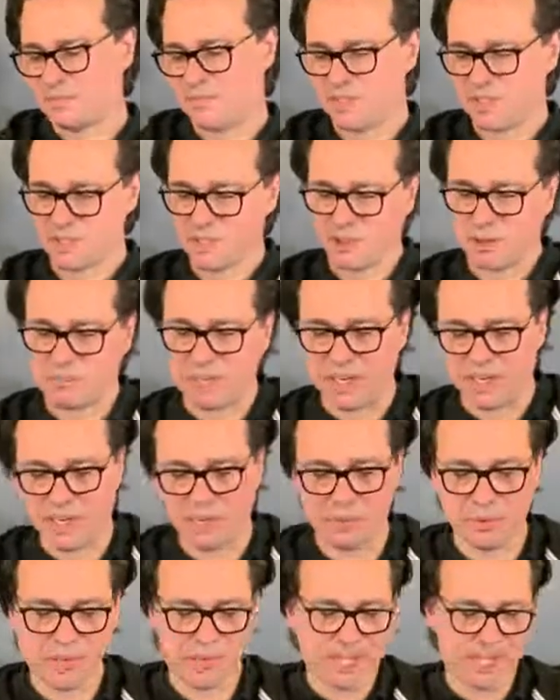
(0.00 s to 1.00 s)
So, but I
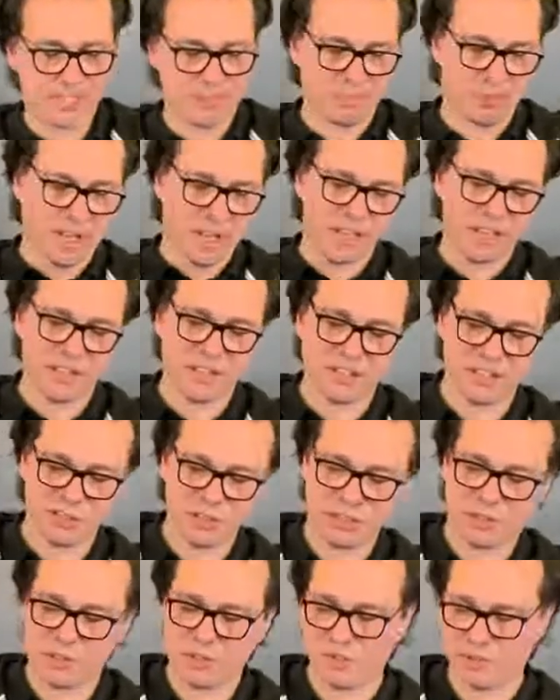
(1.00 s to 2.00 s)
will explain it and
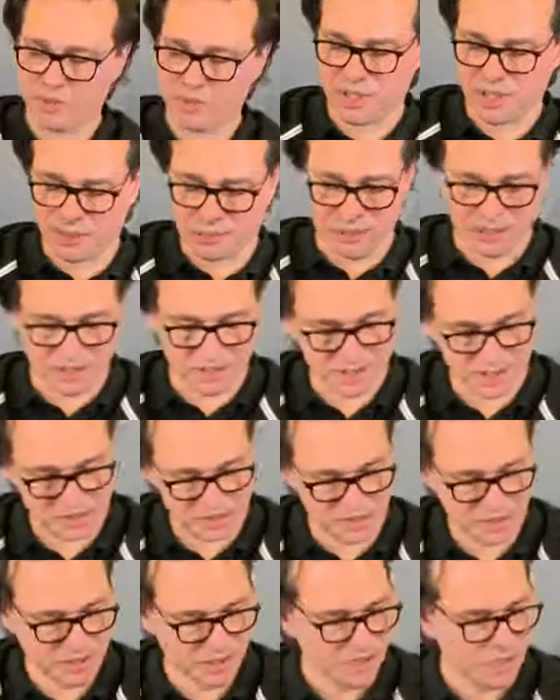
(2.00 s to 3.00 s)
show you I'm gonna
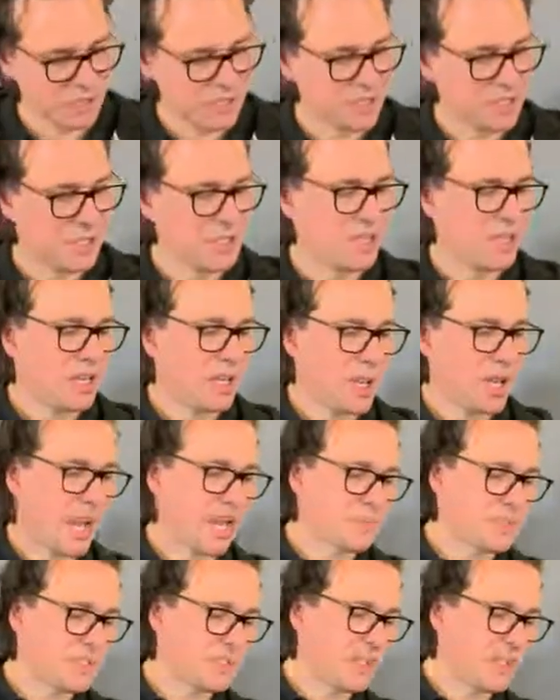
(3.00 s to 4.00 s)
do.
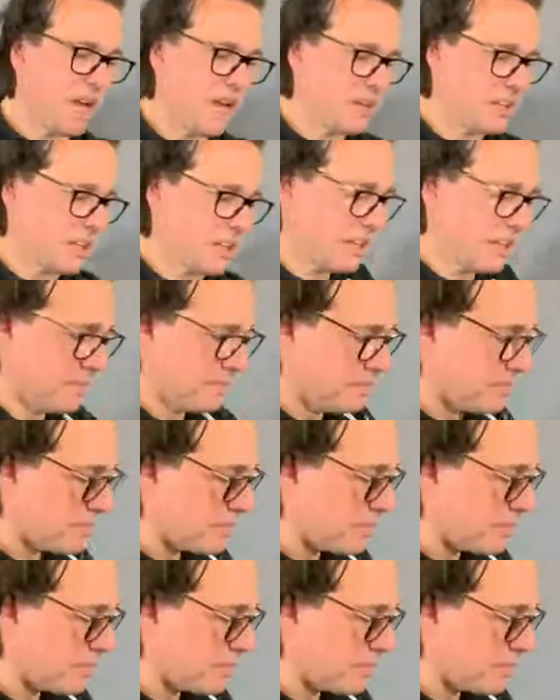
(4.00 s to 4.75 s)
I'm starting